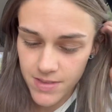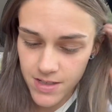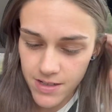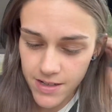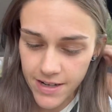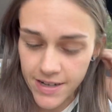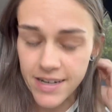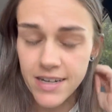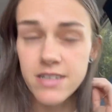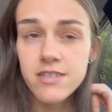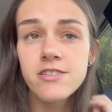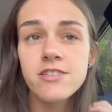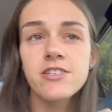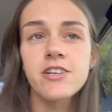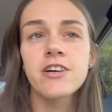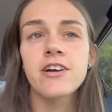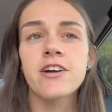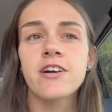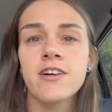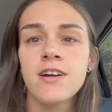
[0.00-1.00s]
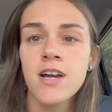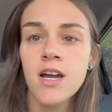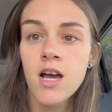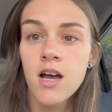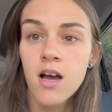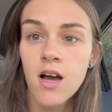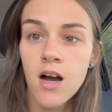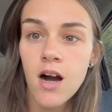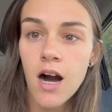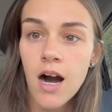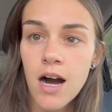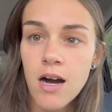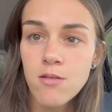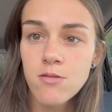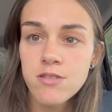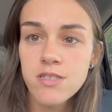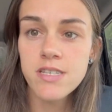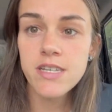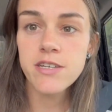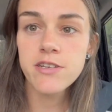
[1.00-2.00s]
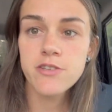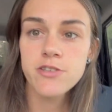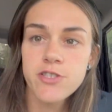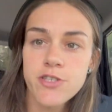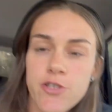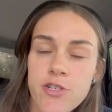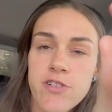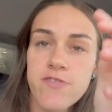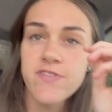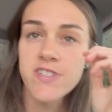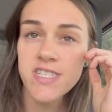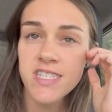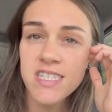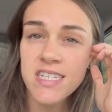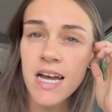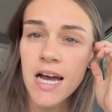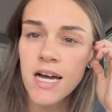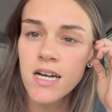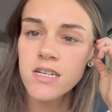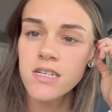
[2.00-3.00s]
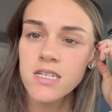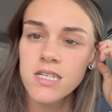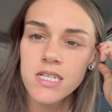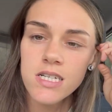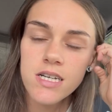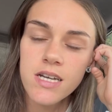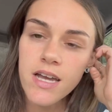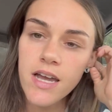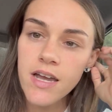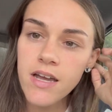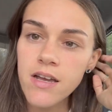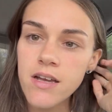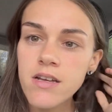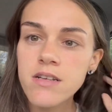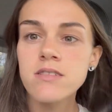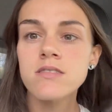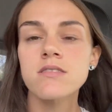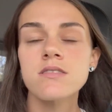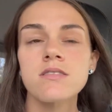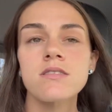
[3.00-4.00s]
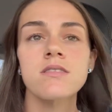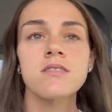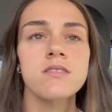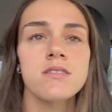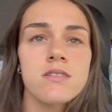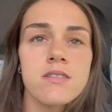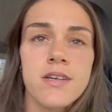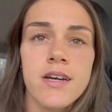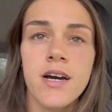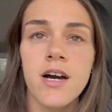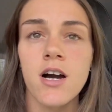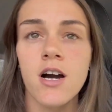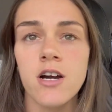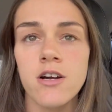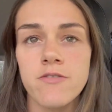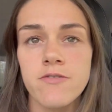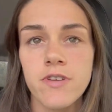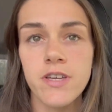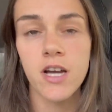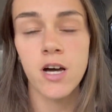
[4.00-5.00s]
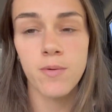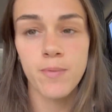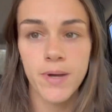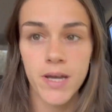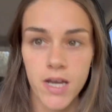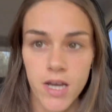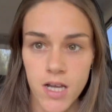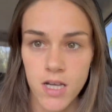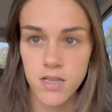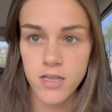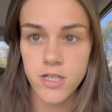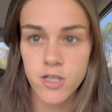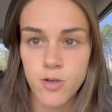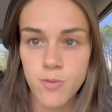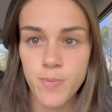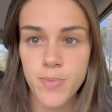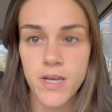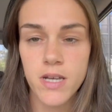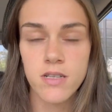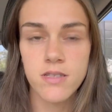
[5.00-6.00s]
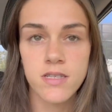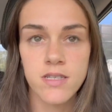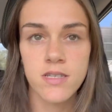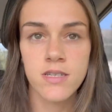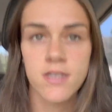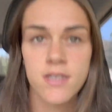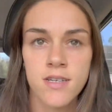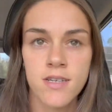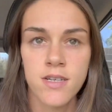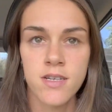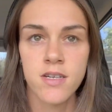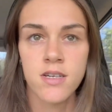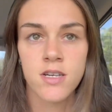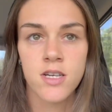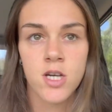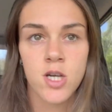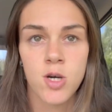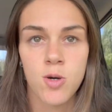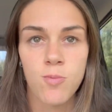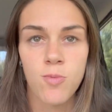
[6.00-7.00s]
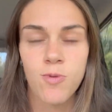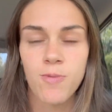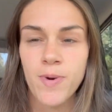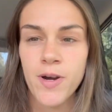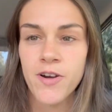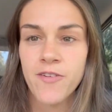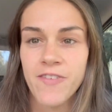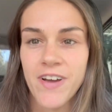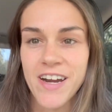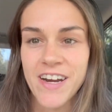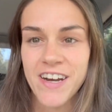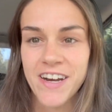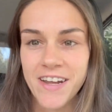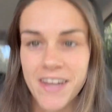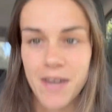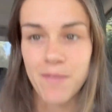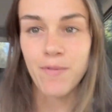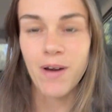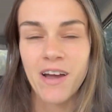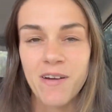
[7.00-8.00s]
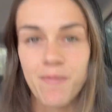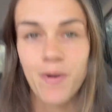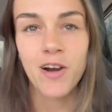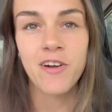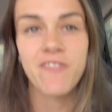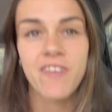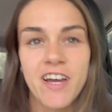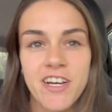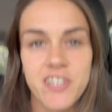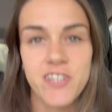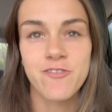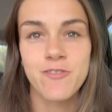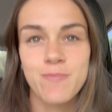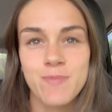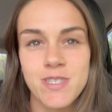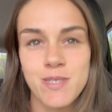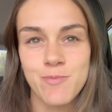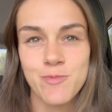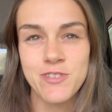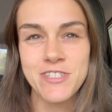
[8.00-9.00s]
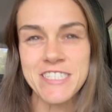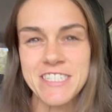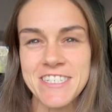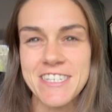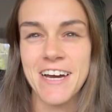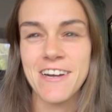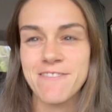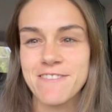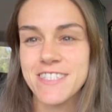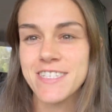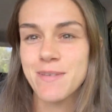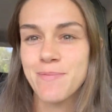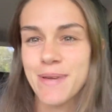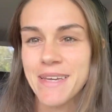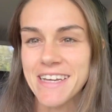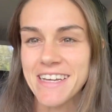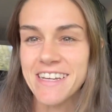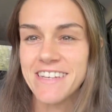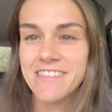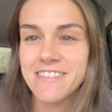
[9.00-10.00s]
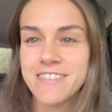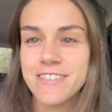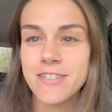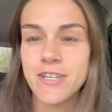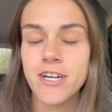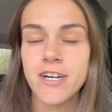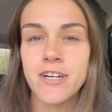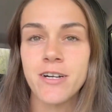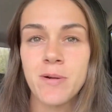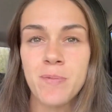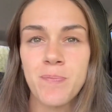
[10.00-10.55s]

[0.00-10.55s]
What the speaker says: Yeah, so I will see you soon for snack. And yeah, hopefully I'll be a little bit more motivated again. My motivation from this morning's kind of disappeared, so